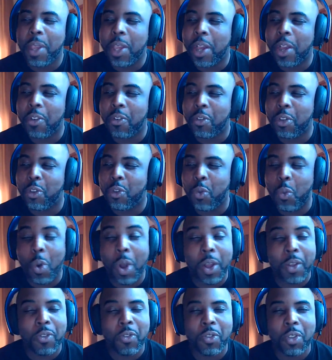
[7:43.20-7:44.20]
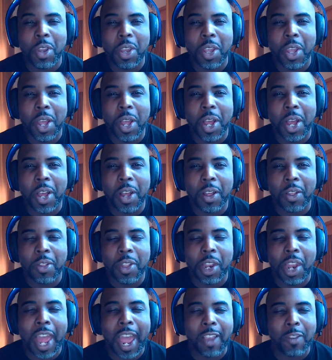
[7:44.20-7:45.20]
because this was
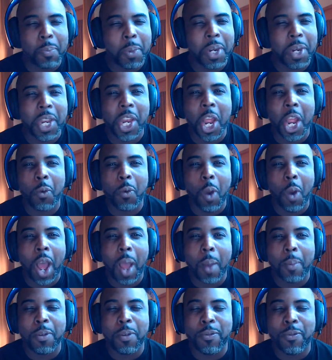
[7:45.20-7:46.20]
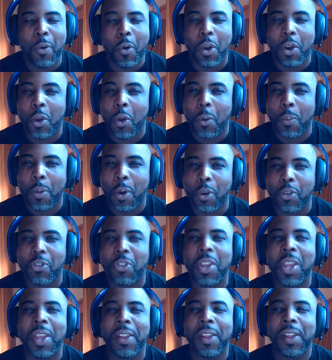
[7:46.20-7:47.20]
the last Monday Night Raw before No
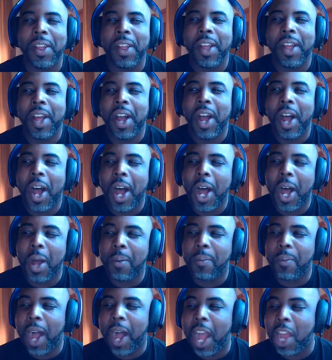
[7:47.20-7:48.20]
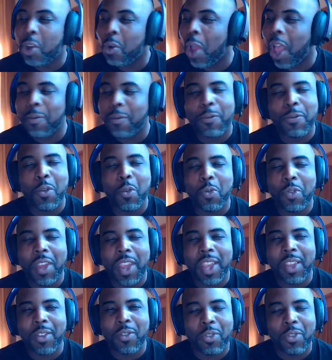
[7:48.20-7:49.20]
Mercy. I do have a
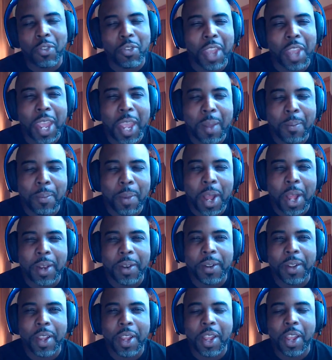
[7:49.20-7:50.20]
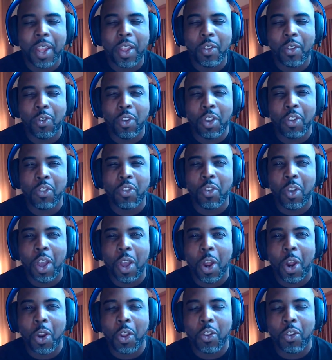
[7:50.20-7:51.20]
few things to say, but
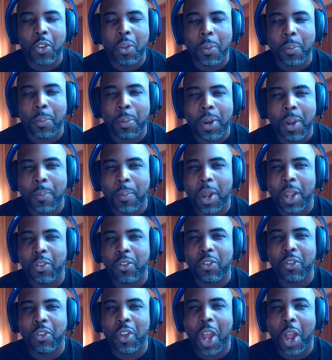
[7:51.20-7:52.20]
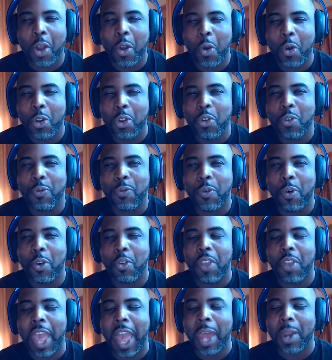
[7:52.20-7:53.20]
just pretty much I'll go to
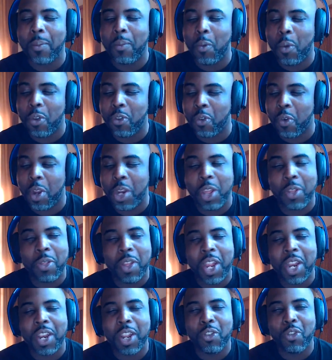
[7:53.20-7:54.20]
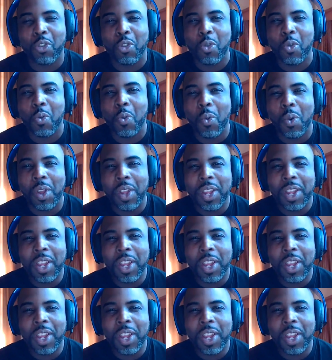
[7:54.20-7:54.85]
you first, Adam. Was there anything that you